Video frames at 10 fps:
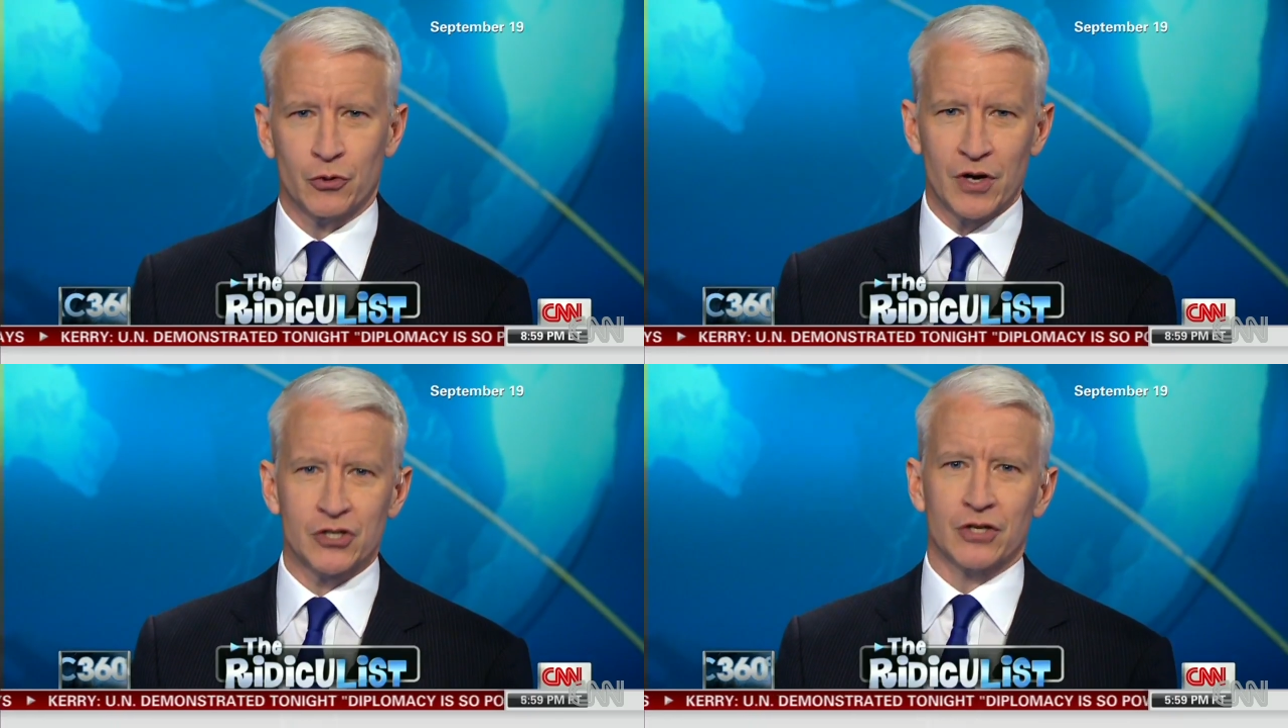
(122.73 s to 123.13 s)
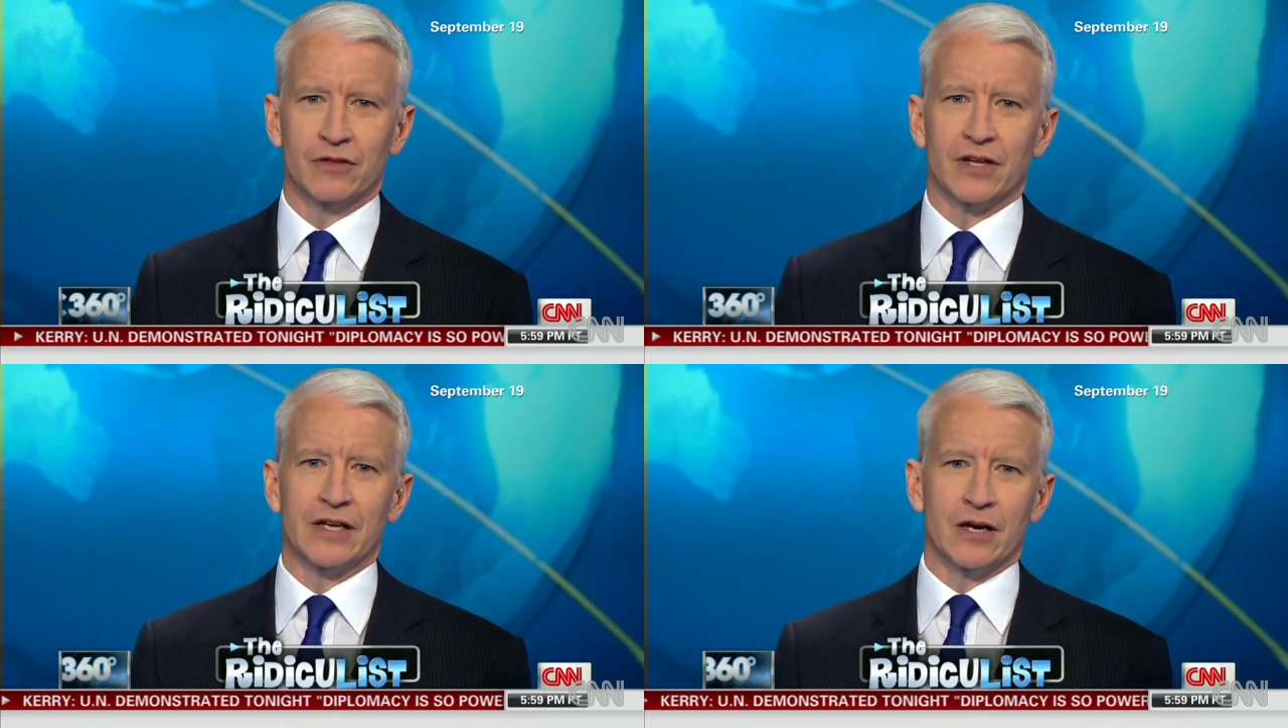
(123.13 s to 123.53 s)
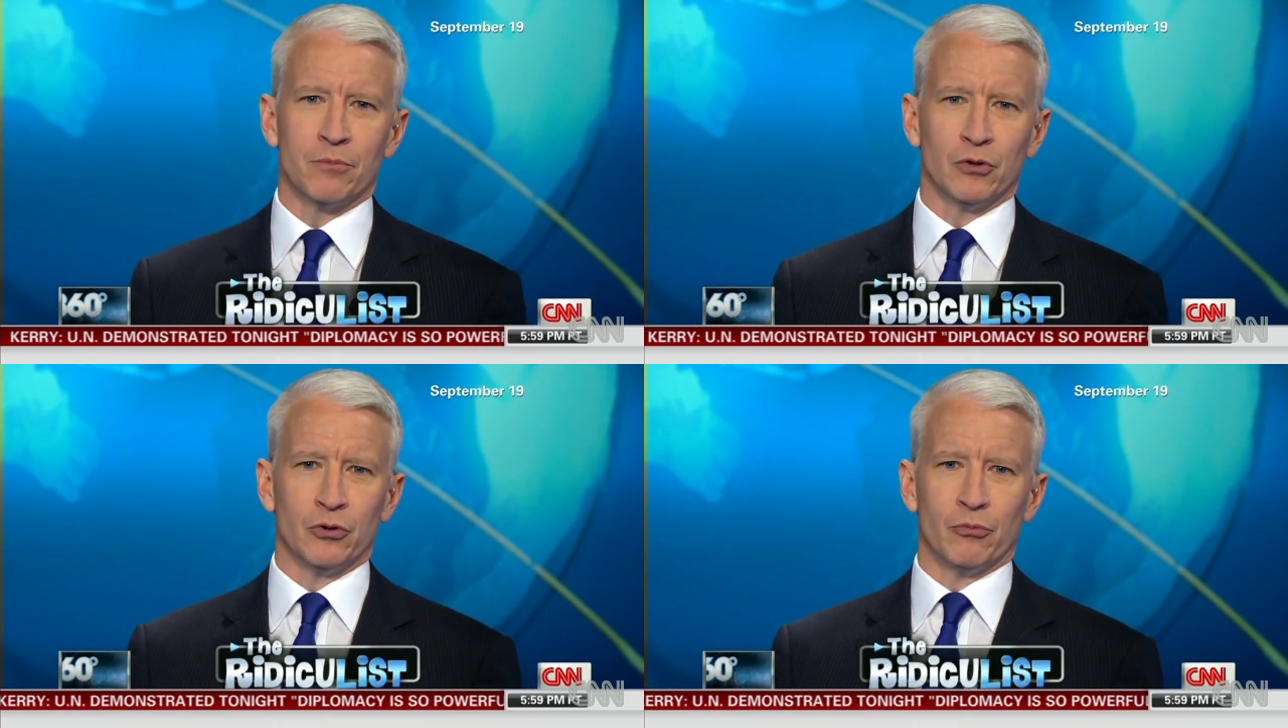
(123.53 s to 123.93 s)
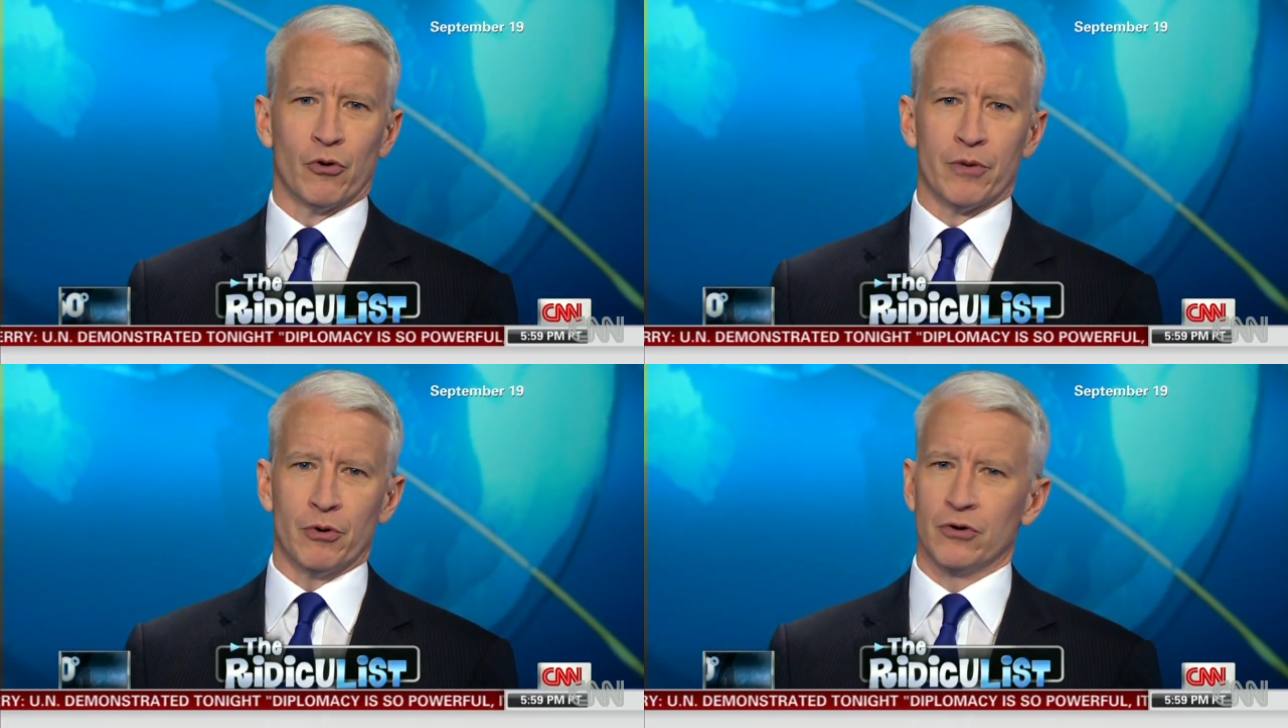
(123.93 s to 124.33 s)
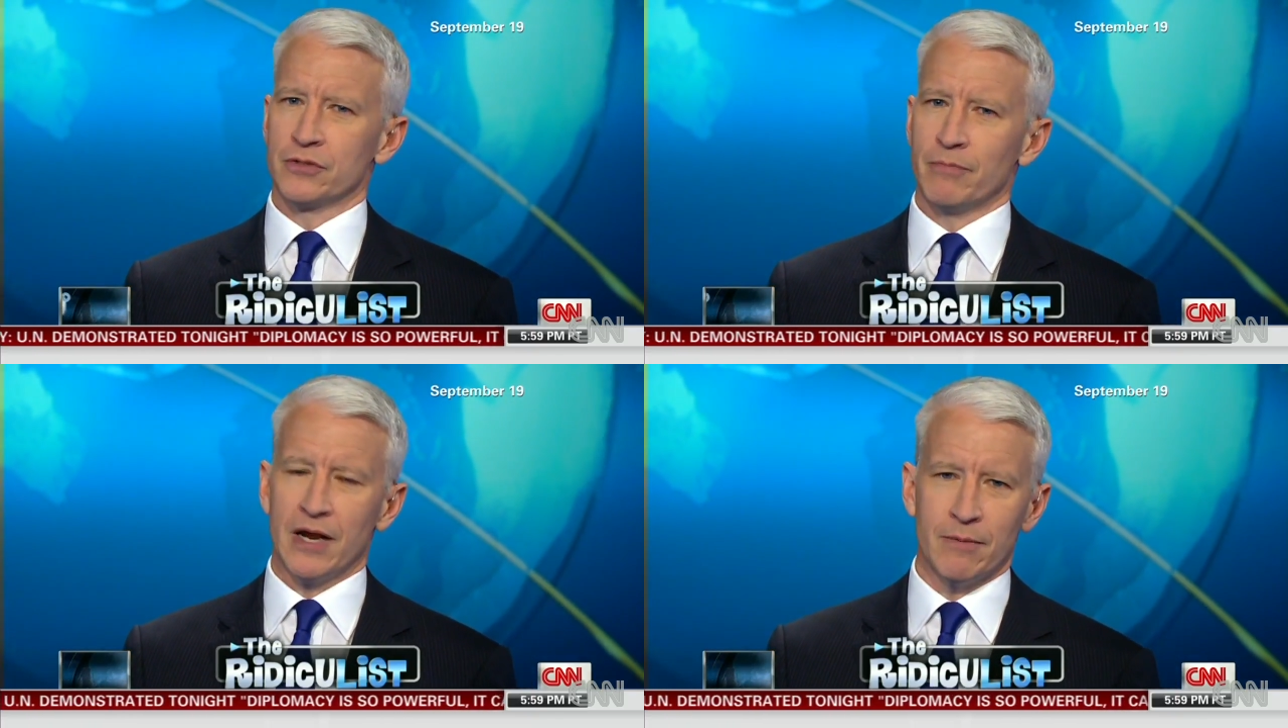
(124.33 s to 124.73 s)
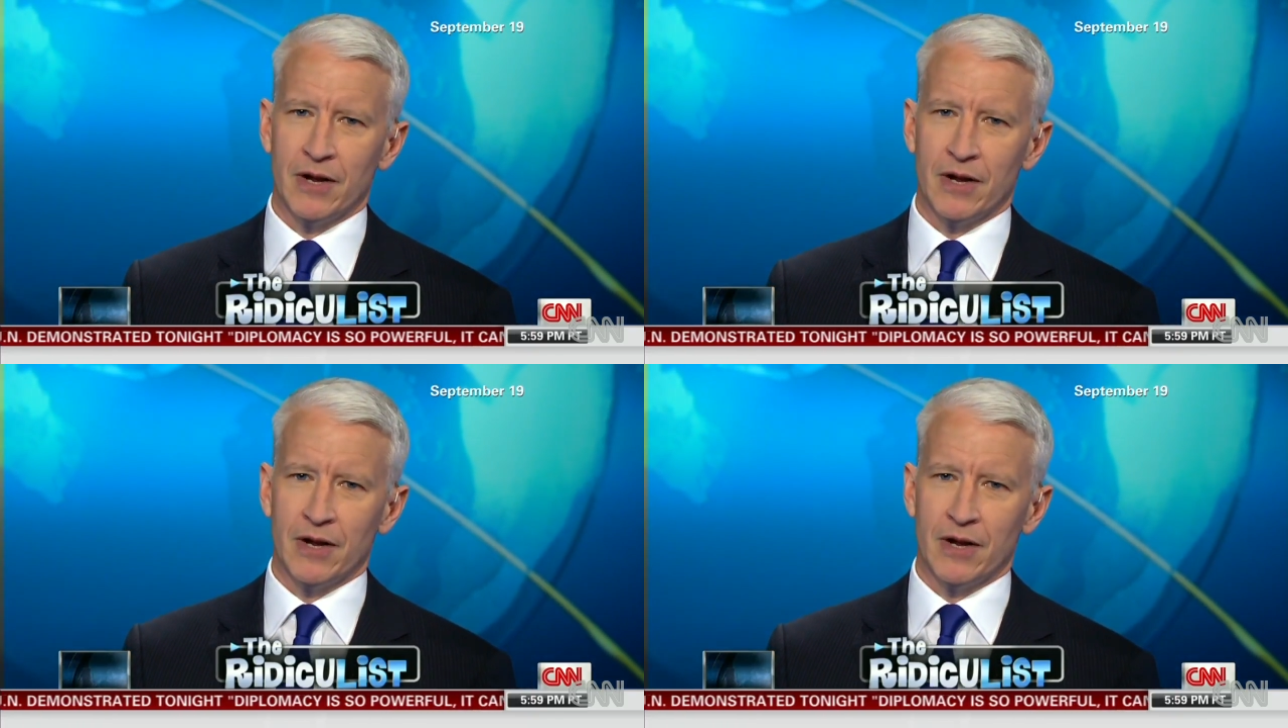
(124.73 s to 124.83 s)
a question that a young balloon boy posed many,